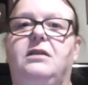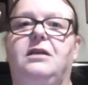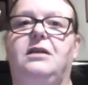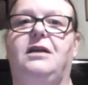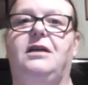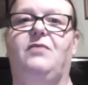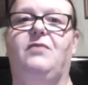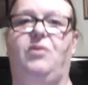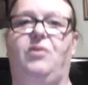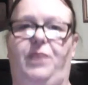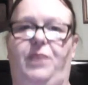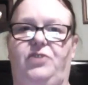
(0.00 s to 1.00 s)
I've got a
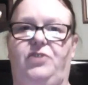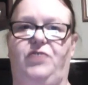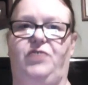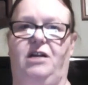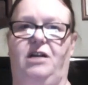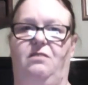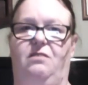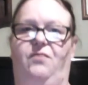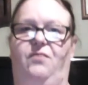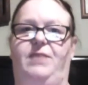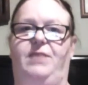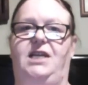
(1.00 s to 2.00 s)
picture and a clock for my
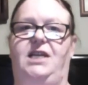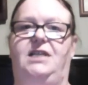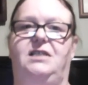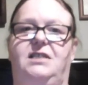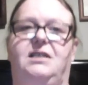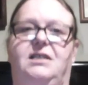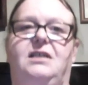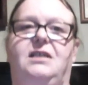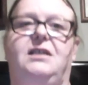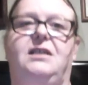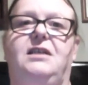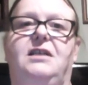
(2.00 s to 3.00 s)
ears.
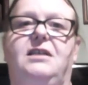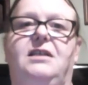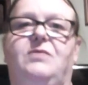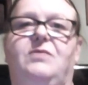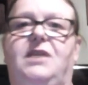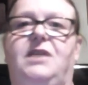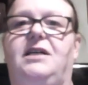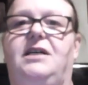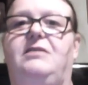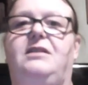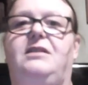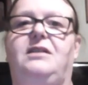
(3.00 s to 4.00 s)

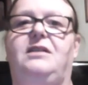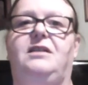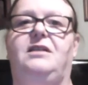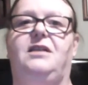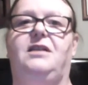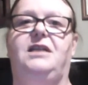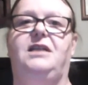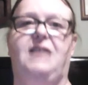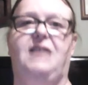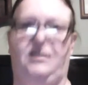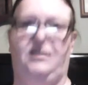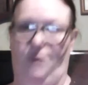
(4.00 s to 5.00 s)
Well, it
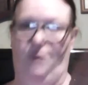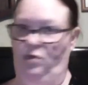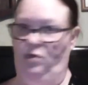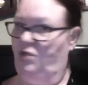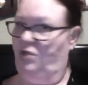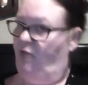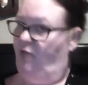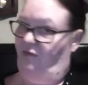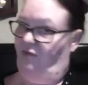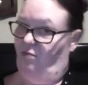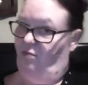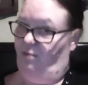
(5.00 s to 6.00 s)
takes focus away
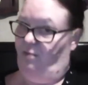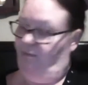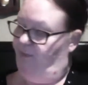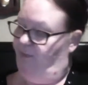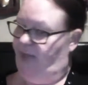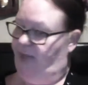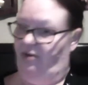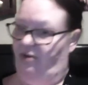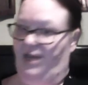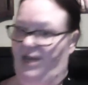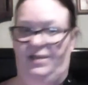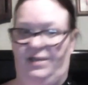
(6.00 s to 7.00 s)
from the bit of
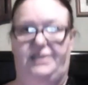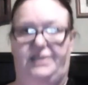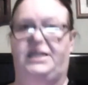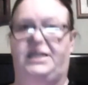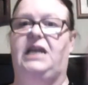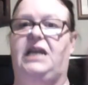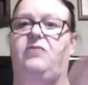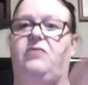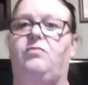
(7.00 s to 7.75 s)
hair that's sticking up.